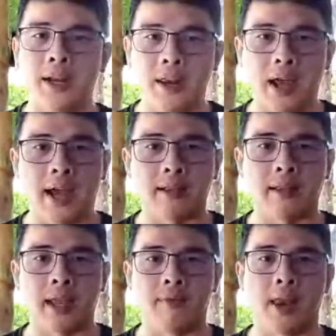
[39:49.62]
read a lot.
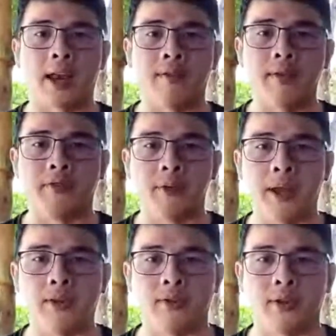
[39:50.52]
They have a lot of
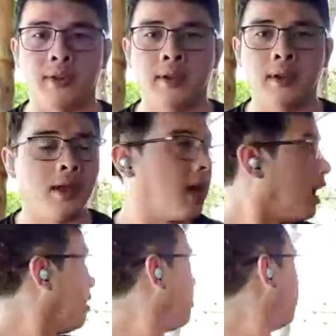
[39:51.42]
information
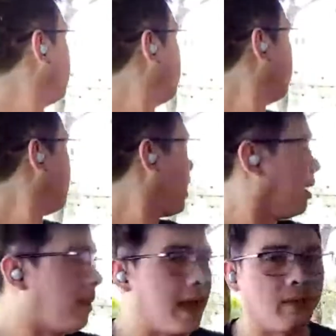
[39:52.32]

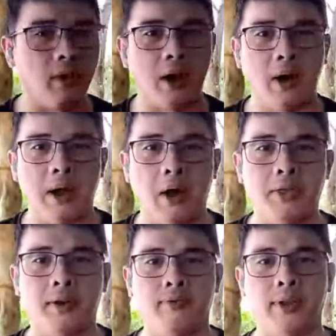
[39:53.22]
at
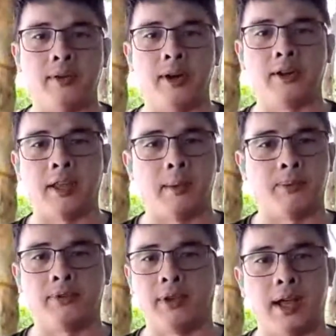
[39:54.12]
on their
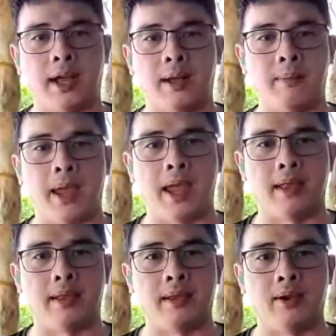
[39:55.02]
fingertips,
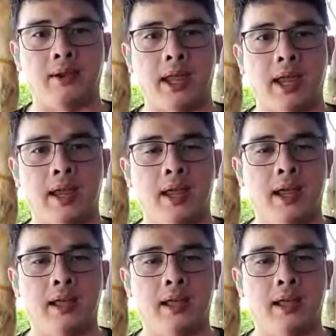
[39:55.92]
and they